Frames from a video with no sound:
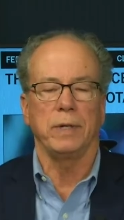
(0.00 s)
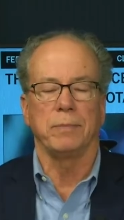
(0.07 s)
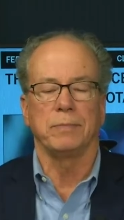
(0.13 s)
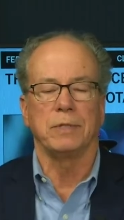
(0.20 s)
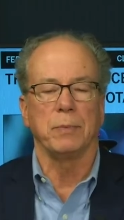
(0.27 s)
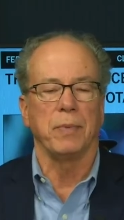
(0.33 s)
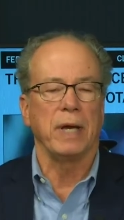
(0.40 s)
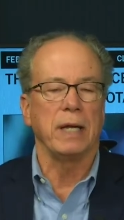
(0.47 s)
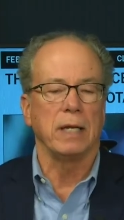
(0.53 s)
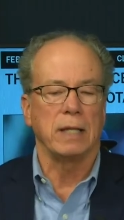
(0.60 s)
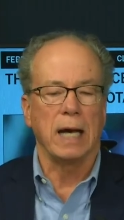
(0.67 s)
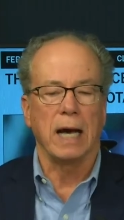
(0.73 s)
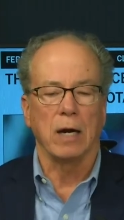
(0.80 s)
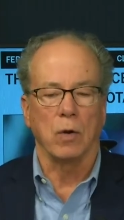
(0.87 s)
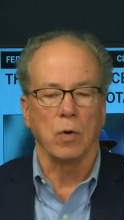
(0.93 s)
debated
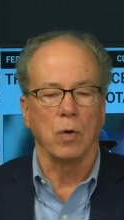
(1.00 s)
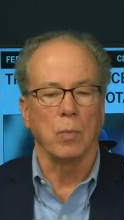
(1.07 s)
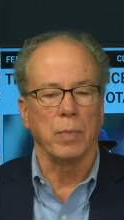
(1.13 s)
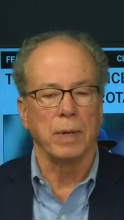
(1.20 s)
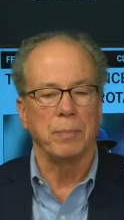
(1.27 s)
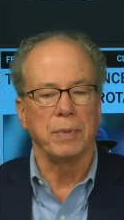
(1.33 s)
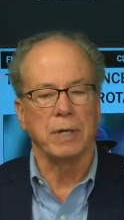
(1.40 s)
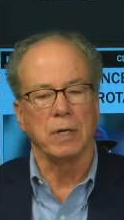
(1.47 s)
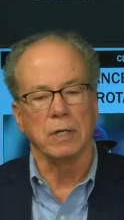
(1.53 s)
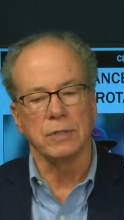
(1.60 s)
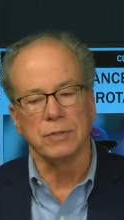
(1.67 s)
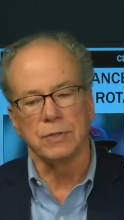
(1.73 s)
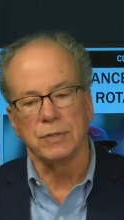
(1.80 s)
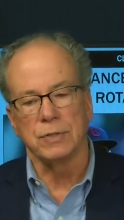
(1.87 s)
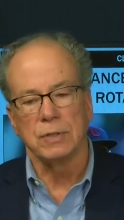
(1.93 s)
that a little bit
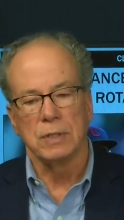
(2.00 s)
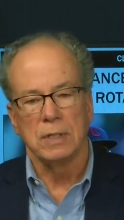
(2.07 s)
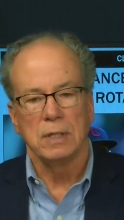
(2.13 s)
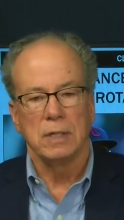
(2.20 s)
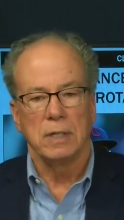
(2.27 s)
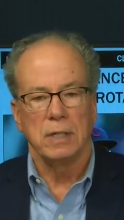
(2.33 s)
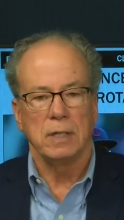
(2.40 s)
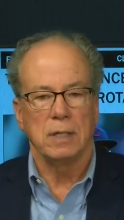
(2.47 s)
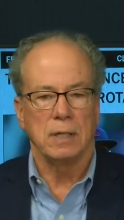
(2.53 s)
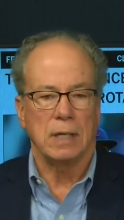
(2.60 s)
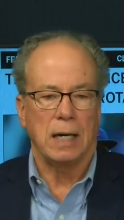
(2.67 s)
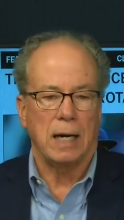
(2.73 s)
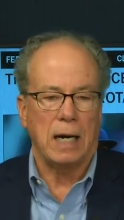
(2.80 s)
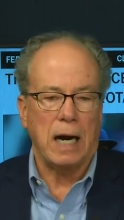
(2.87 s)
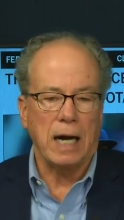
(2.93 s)
because
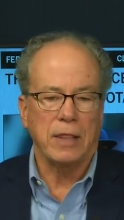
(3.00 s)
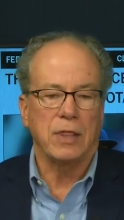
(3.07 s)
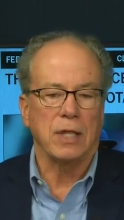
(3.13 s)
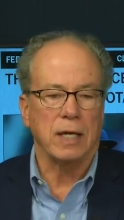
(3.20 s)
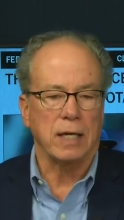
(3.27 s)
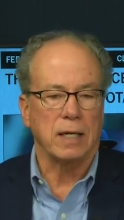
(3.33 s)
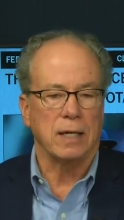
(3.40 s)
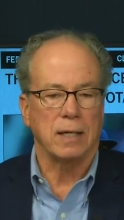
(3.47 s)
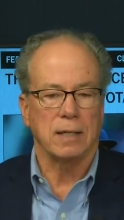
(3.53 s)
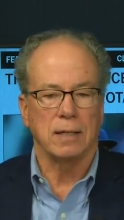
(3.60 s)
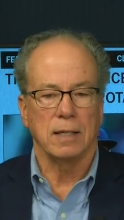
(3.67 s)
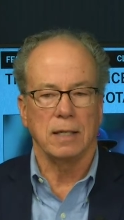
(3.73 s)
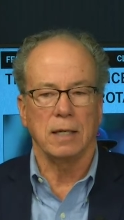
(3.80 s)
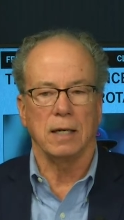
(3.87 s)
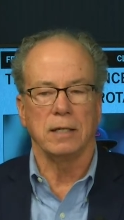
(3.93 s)
I think,
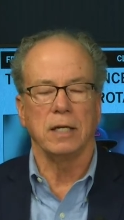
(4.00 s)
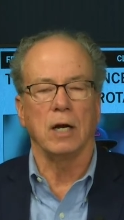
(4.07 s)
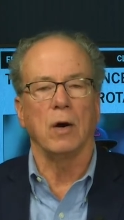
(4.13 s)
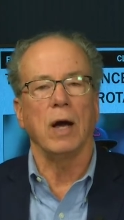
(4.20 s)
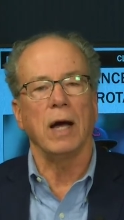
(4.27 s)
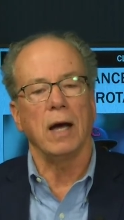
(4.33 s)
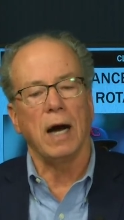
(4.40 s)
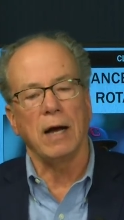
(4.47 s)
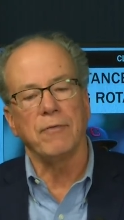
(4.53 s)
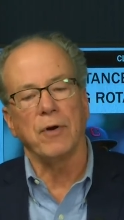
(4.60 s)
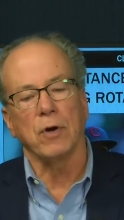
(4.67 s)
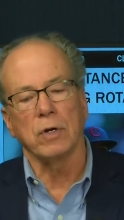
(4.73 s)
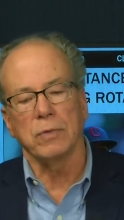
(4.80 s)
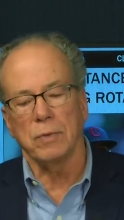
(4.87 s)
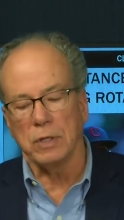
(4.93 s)
you know, I've
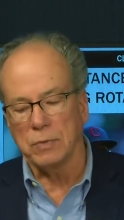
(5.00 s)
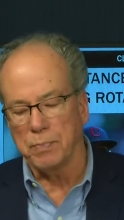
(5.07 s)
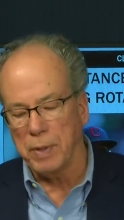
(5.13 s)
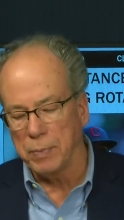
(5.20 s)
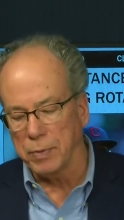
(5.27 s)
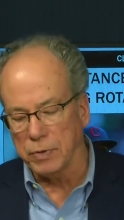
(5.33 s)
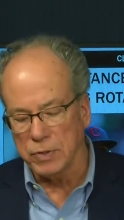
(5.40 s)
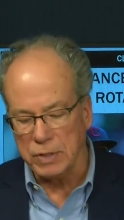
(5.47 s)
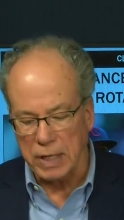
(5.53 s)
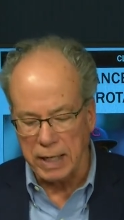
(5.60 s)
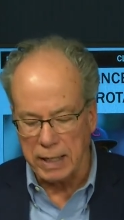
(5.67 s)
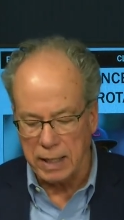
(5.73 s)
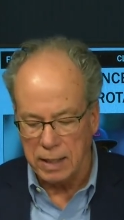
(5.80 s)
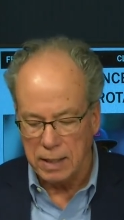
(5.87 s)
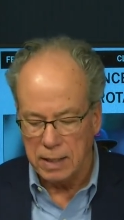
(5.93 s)
heard this people
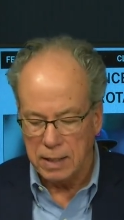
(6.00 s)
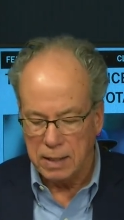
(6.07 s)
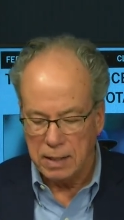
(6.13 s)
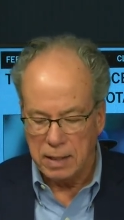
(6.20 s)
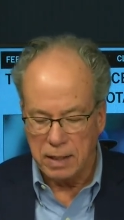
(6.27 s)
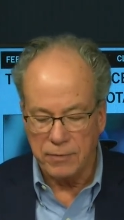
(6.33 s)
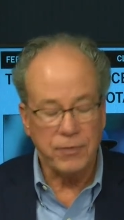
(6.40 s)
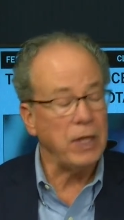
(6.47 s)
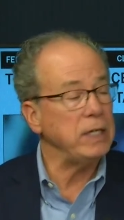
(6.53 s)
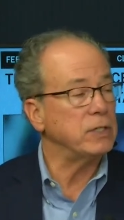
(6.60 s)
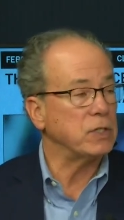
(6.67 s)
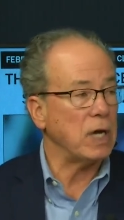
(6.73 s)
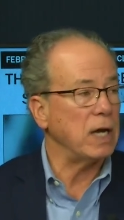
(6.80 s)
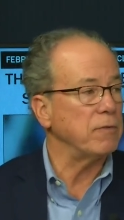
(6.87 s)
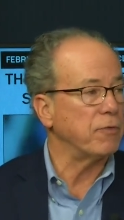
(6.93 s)
say, if they
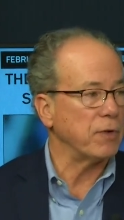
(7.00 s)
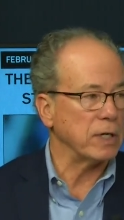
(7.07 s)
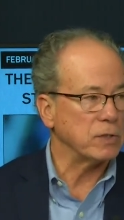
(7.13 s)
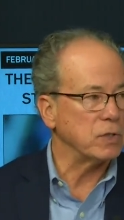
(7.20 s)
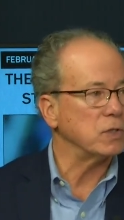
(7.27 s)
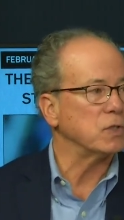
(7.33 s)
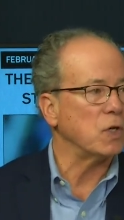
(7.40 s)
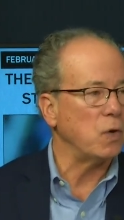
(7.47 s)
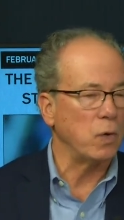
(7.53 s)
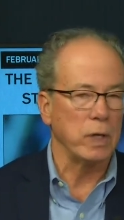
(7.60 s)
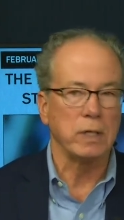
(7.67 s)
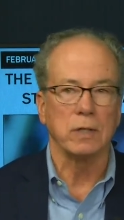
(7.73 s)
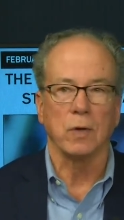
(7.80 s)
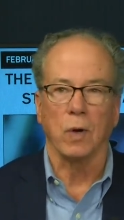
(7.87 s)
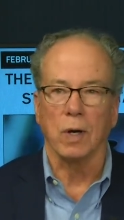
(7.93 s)
sign Francisco
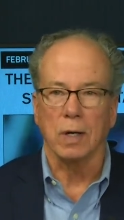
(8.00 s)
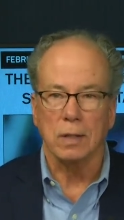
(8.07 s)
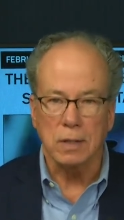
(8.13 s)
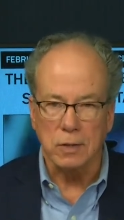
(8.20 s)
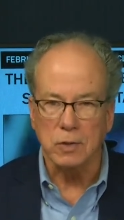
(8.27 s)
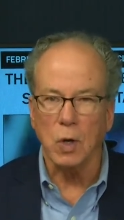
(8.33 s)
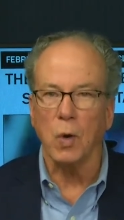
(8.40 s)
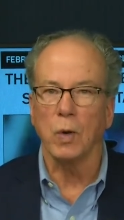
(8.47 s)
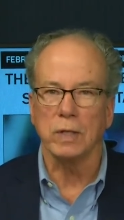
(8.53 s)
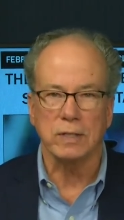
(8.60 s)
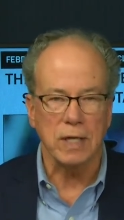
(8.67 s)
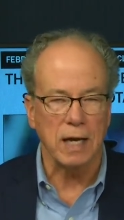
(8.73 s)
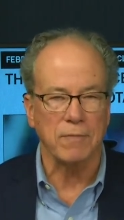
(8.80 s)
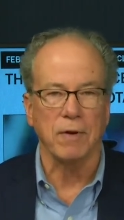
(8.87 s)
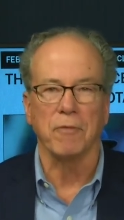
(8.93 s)
Lindor, the Dolans
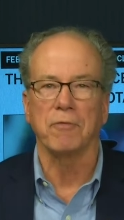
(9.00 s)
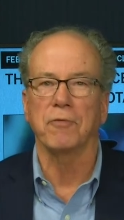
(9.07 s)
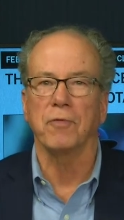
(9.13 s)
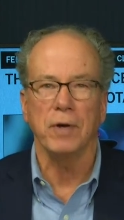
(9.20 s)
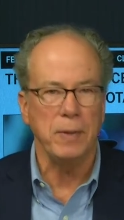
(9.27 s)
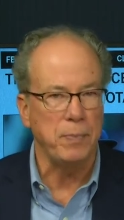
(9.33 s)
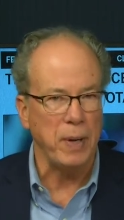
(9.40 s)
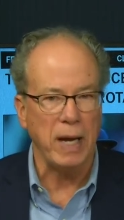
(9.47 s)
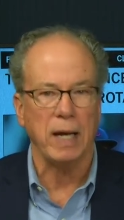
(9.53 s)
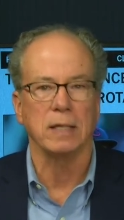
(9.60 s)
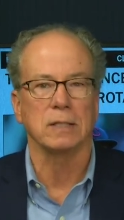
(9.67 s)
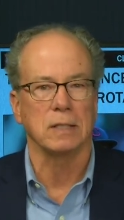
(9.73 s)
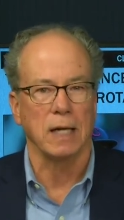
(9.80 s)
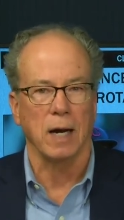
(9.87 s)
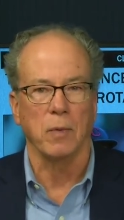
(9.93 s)
have a free
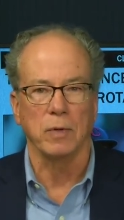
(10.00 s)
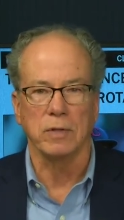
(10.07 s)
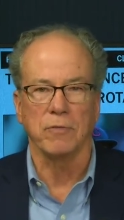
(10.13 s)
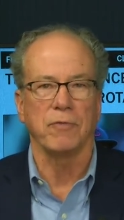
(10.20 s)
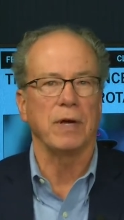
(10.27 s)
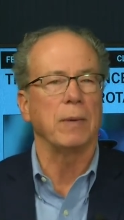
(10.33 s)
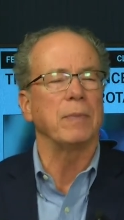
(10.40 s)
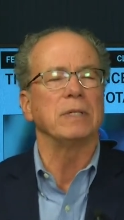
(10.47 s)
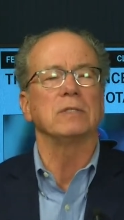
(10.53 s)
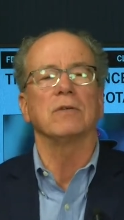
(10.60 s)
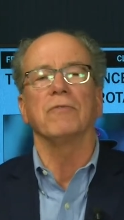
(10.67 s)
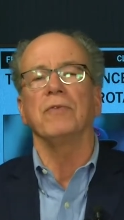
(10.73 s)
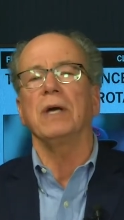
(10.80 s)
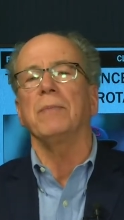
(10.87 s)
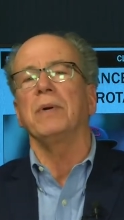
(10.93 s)
pass now with the fan base. The
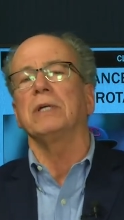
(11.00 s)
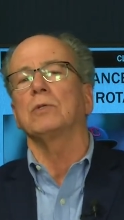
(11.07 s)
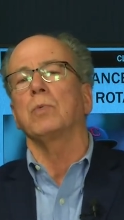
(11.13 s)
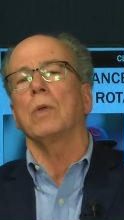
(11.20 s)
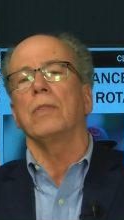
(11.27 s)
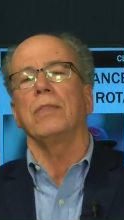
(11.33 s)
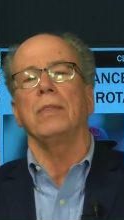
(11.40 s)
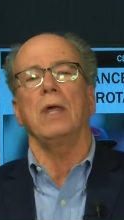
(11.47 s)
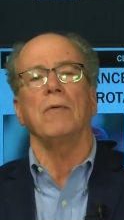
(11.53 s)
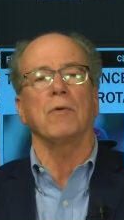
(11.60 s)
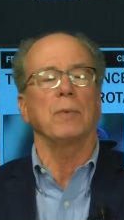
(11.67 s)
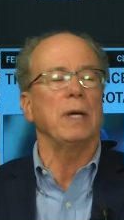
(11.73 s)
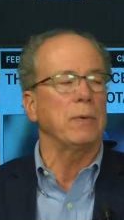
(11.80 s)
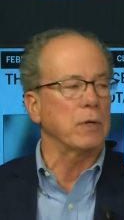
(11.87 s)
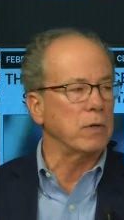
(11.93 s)
fan base will never
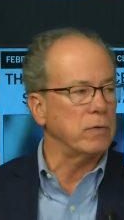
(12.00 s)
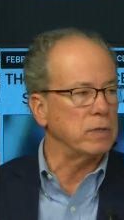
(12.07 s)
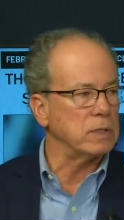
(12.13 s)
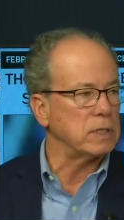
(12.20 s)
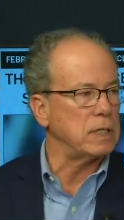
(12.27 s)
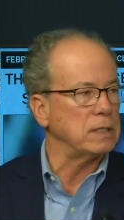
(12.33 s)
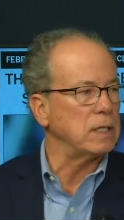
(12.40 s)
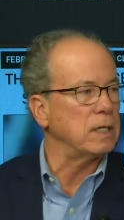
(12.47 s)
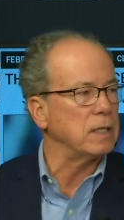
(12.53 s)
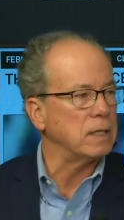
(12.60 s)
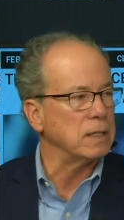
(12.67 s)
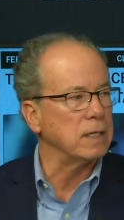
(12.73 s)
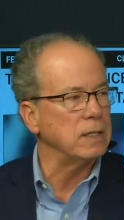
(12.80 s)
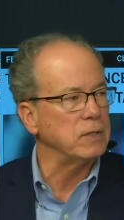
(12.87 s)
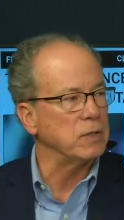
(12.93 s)
be able to criticize
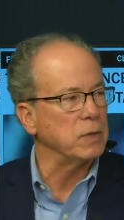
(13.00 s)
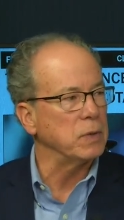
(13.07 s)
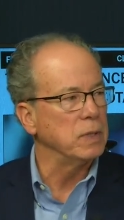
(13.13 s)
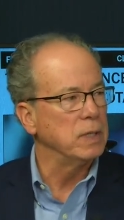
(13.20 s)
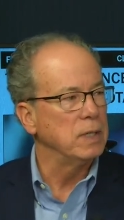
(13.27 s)
anything they do.